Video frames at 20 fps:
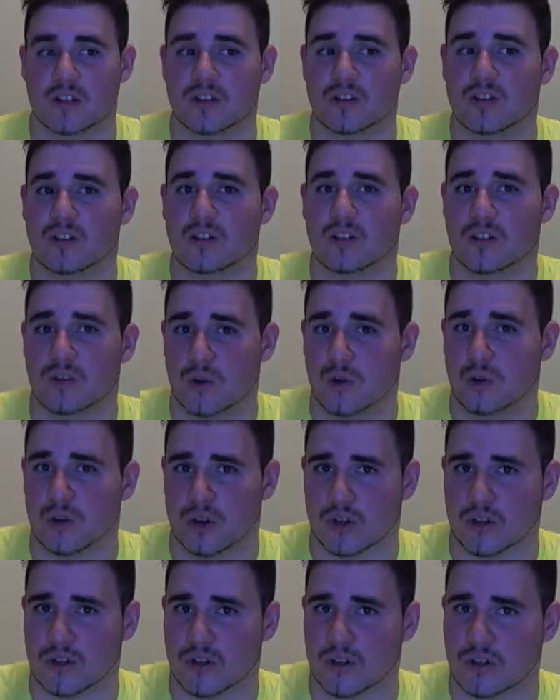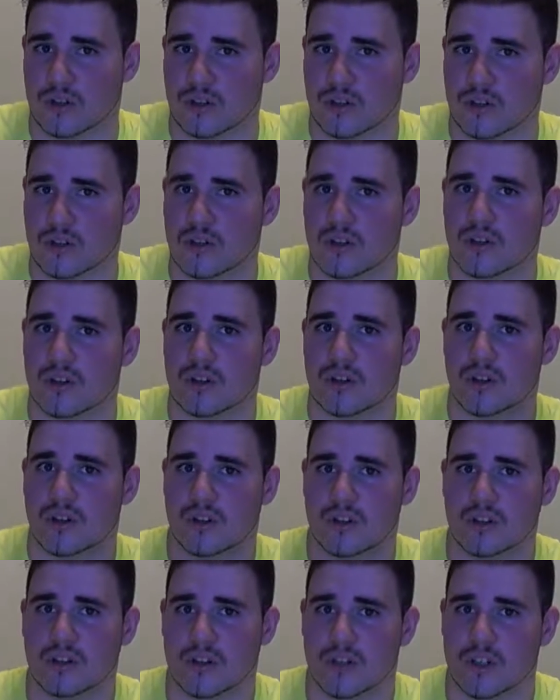cured
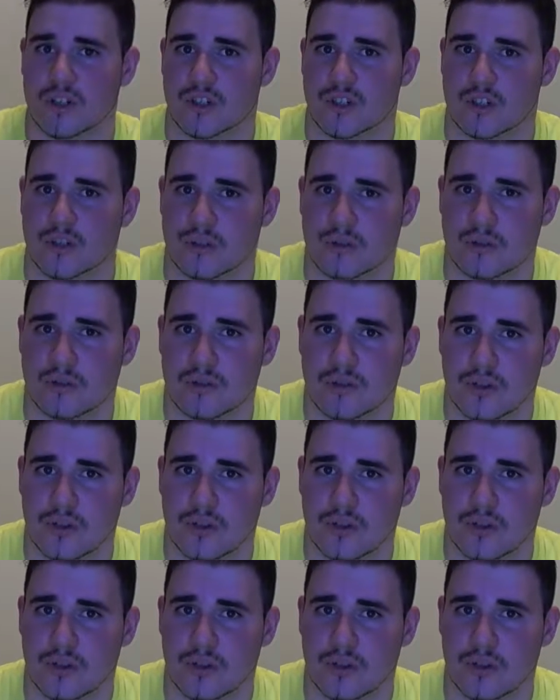your issue,